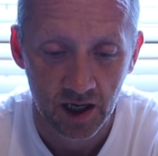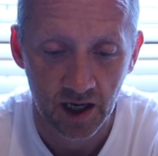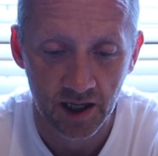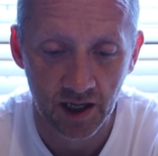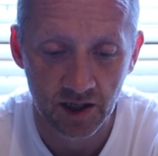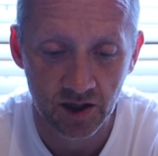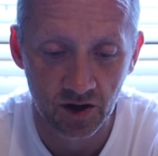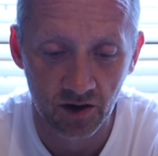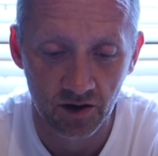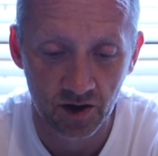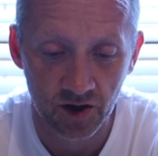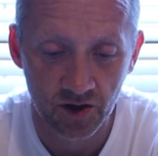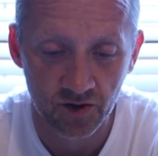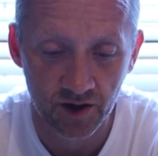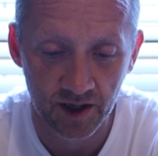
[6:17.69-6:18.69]
And that's all
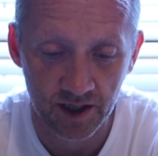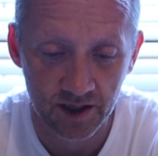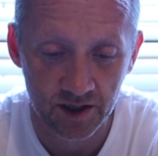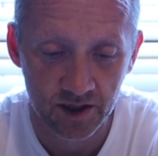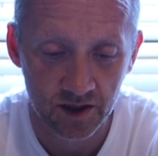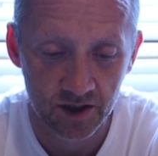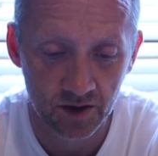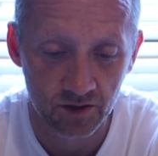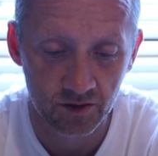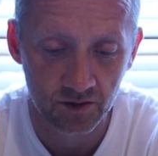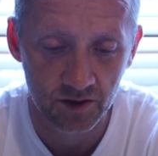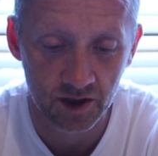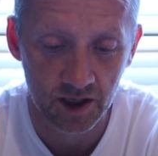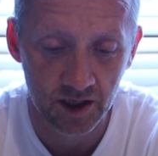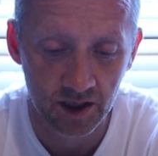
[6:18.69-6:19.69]
our trades.
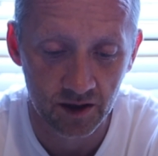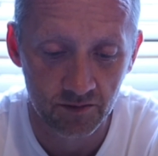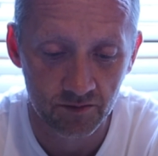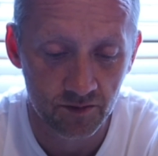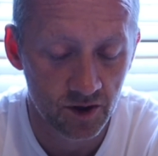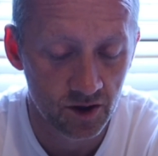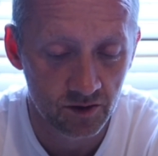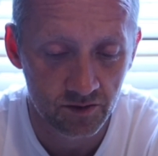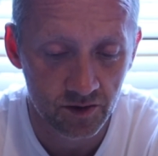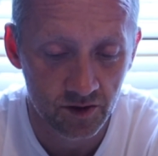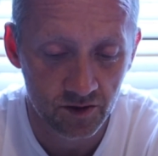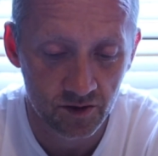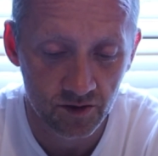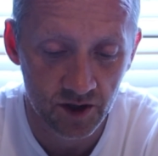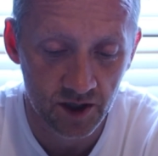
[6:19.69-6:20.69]
So um, no, no,
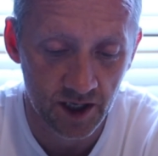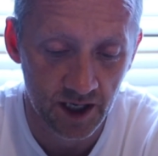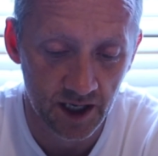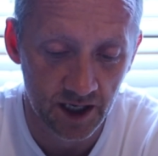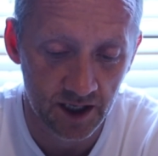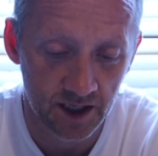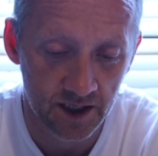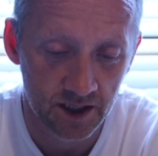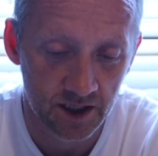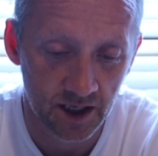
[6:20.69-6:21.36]
no Shanaes.